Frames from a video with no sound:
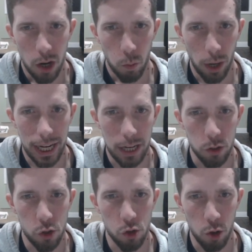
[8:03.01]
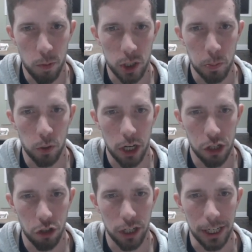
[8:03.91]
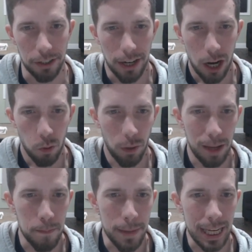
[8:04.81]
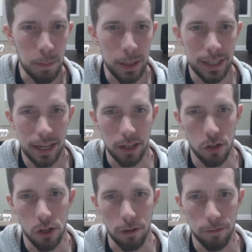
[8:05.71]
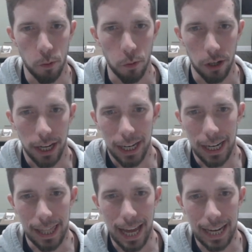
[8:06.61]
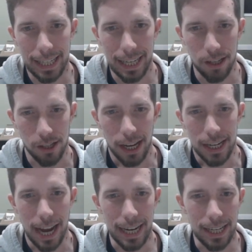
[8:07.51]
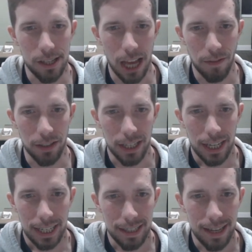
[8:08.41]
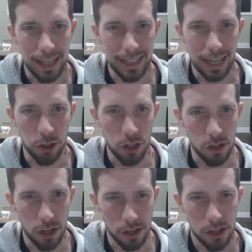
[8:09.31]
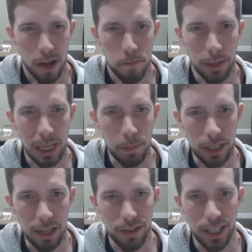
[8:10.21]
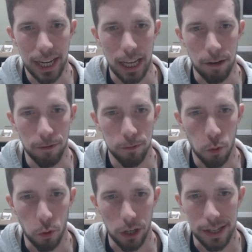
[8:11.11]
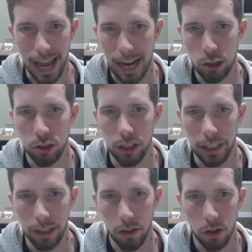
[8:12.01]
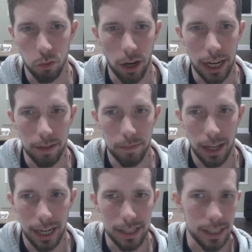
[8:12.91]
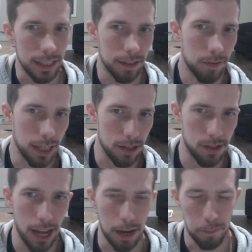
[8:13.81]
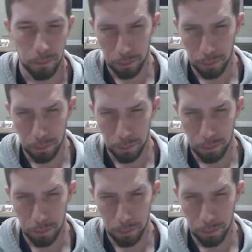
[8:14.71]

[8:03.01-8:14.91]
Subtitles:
White has so much pressure here, white may be intending c4. In that case, knight e7, intending knight g6, maybe even knight f4 is actually the right idea instead.